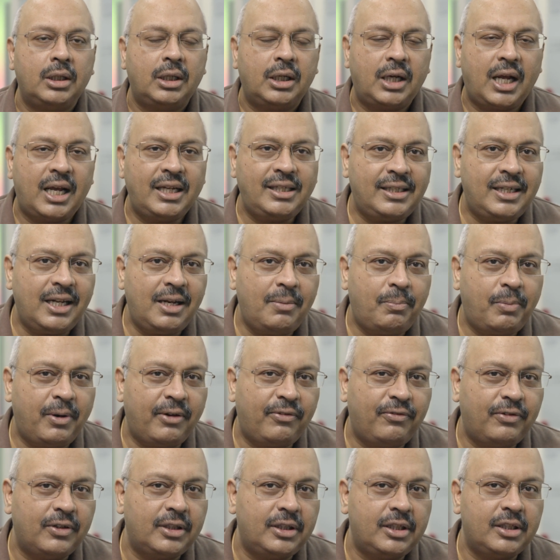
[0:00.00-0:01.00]
Now I still
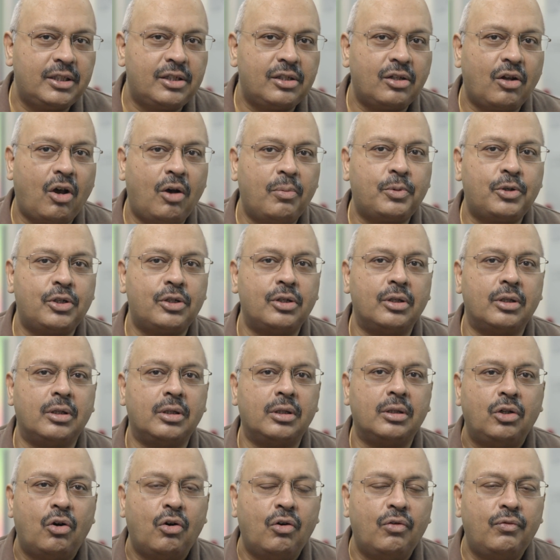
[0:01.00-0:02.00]
prefer this
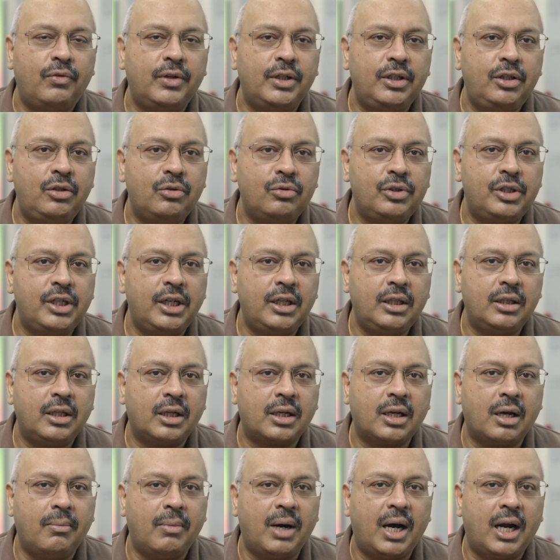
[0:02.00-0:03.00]
option over using the
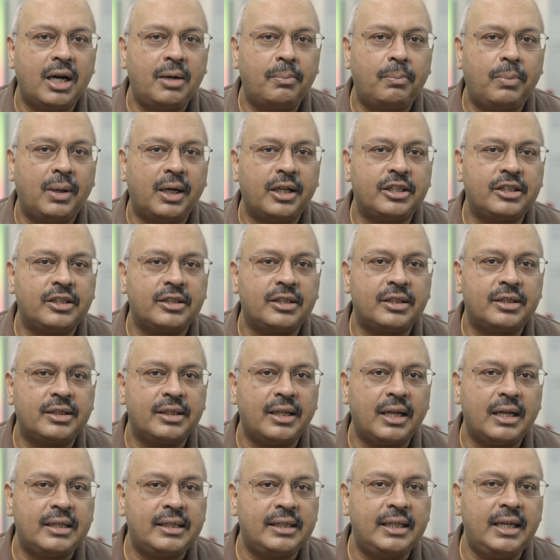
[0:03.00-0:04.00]
Command plus
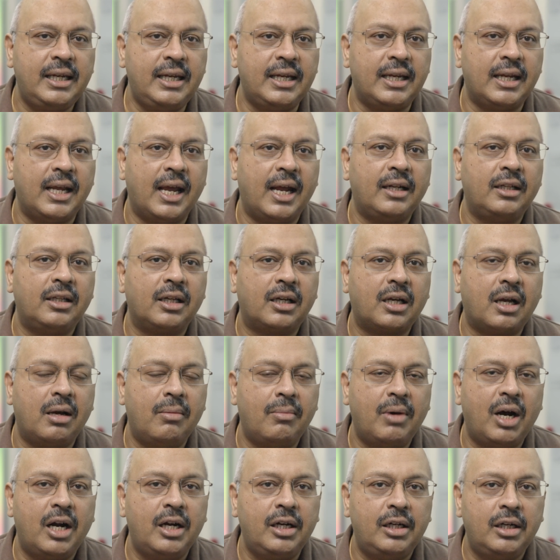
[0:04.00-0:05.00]
C and the
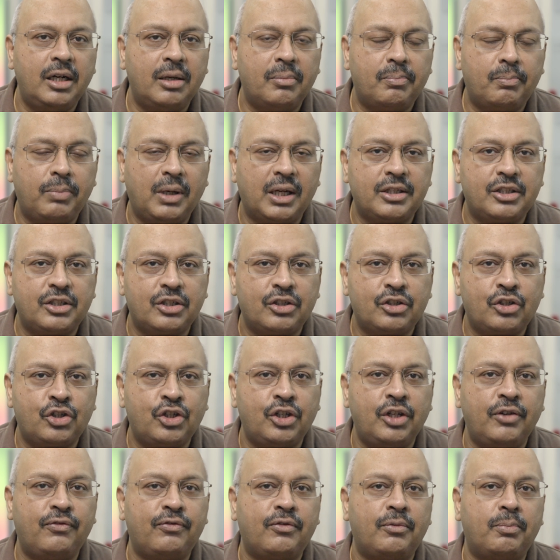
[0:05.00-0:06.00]
Command plus
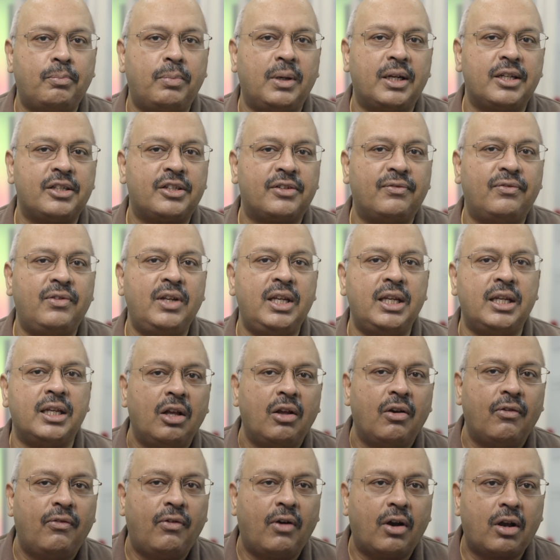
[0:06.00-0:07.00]
Shift plus V
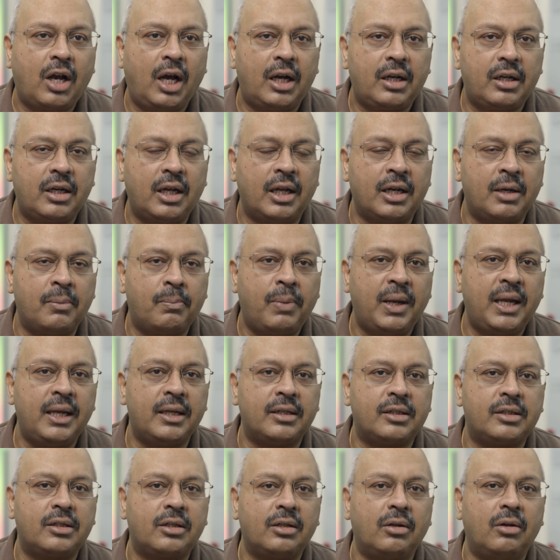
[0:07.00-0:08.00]
for cut and
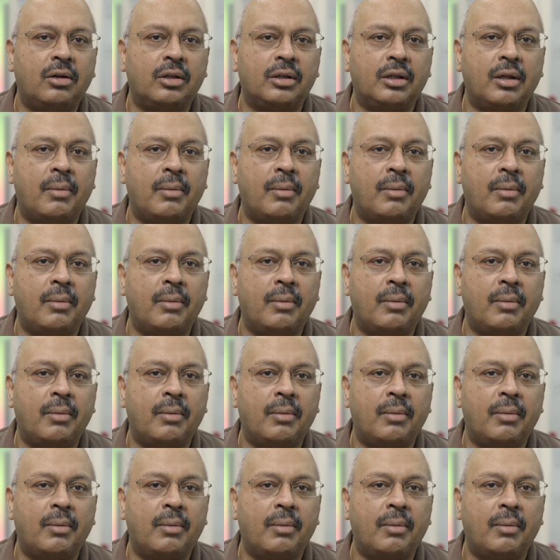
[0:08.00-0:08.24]
paste on the